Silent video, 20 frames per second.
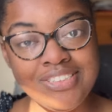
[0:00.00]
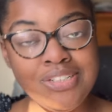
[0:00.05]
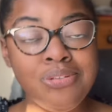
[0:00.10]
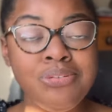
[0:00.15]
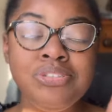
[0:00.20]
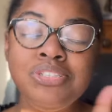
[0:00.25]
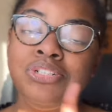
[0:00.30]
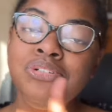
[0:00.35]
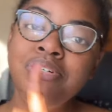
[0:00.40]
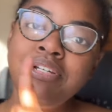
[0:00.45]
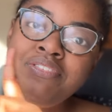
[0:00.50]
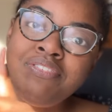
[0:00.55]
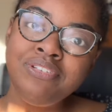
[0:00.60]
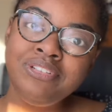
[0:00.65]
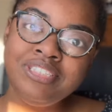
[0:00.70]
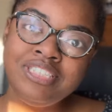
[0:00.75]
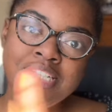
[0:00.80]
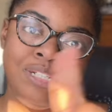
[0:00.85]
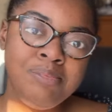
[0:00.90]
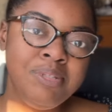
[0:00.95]
Also, if you
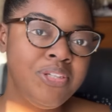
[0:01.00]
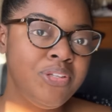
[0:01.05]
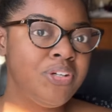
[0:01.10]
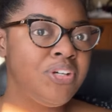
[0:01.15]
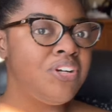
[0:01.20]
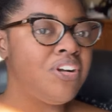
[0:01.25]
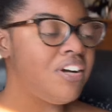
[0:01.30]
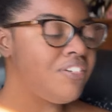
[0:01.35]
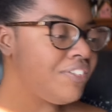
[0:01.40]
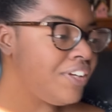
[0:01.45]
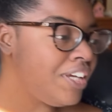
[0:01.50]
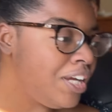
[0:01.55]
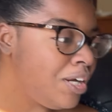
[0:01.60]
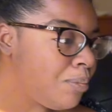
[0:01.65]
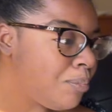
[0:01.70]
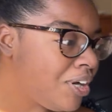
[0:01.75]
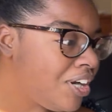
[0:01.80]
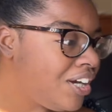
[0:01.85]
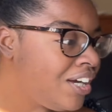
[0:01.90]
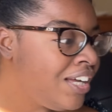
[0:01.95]
see me looking off
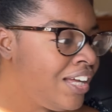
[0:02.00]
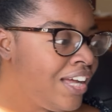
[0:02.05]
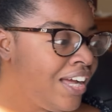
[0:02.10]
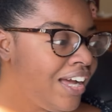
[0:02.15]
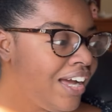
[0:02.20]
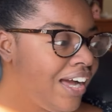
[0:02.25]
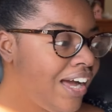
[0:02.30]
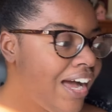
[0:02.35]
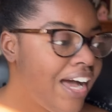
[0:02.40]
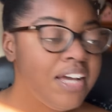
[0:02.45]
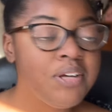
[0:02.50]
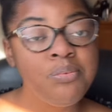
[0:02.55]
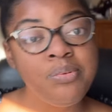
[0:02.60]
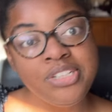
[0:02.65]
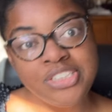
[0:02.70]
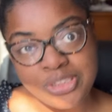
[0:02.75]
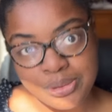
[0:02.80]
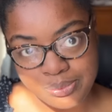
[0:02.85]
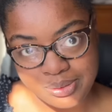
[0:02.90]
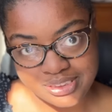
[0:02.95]
camera, I
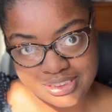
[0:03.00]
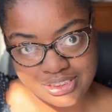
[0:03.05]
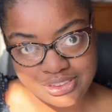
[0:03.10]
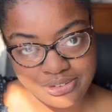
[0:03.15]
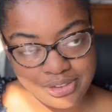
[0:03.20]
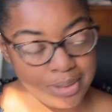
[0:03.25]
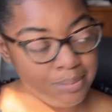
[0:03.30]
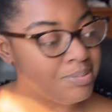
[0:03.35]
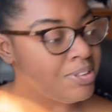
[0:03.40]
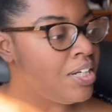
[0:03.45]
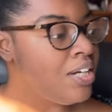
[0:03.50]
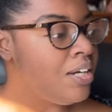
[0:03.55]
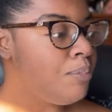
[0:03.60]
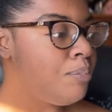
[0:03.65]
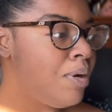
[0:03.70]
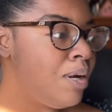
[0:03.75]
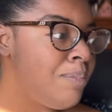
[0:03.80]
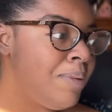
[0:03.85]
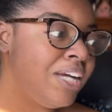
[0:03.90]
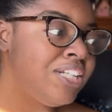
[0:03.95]
wish it was a script, but
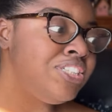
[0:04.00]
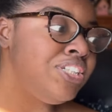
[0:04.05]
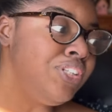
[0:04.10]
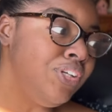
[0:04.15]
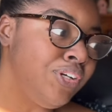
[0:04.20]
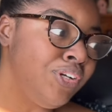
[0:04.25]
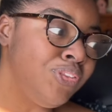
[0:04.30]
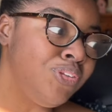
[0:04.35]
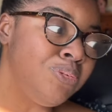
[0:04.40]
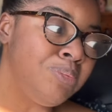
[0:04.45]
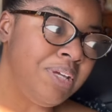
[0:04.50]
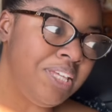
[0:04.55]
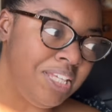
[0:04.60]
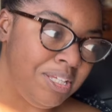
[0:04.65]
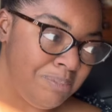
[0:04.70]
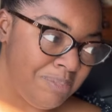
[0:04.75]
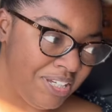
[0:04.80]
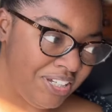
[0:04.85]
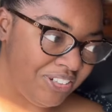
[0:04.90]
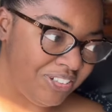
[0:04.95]
I'm actually looking through my
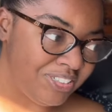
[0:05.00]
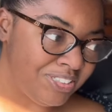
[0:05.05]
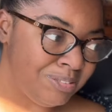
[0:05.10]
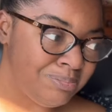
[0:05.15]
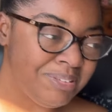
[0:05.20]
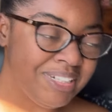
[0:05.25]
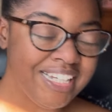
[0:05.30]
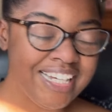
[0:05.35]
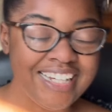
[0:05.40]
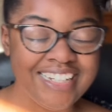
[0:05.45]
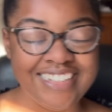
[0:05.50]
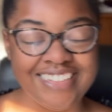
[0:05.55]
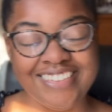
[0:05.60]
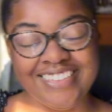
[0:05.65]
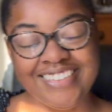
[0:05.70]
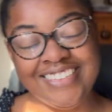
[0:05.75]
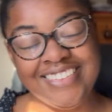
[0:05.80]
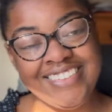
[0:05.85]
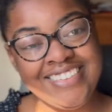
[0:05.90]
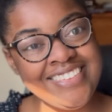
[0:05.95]
emails
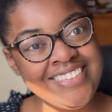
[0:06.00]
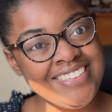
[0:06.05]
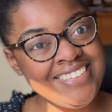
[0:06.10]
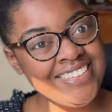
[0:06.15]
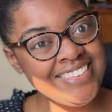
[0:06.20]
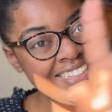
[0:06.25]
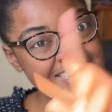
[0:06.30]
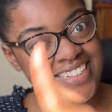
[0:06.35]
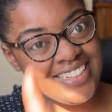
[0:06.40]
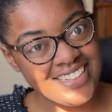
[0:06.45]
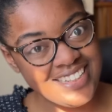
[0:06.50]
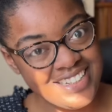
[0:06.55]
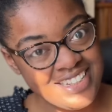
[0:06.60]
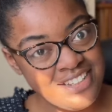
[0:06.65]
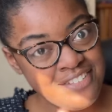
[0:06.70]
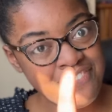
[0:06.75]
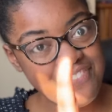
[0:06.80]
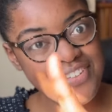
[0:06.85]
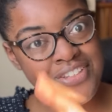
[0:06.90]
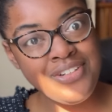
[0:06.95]
because
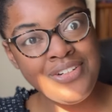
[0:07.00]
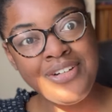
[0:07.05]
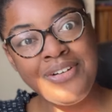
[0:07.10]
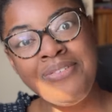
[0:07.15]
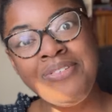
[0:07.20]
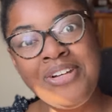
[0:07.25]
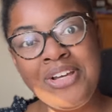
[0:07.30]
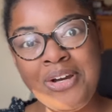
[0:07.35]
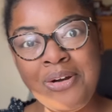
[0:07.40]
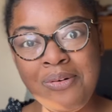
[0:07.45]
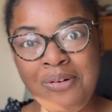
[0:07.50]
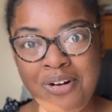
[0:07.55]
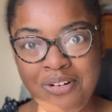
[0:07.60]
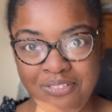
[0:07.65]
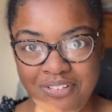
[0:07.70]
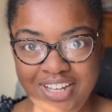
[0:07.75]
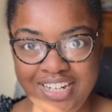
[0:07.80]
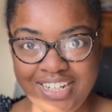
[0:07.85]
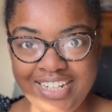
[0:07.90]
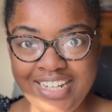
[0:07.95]
if you don't know
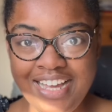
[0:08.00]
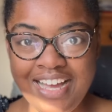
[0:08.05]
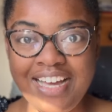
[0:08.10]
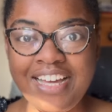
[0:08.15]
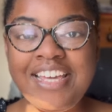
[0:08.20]
already, I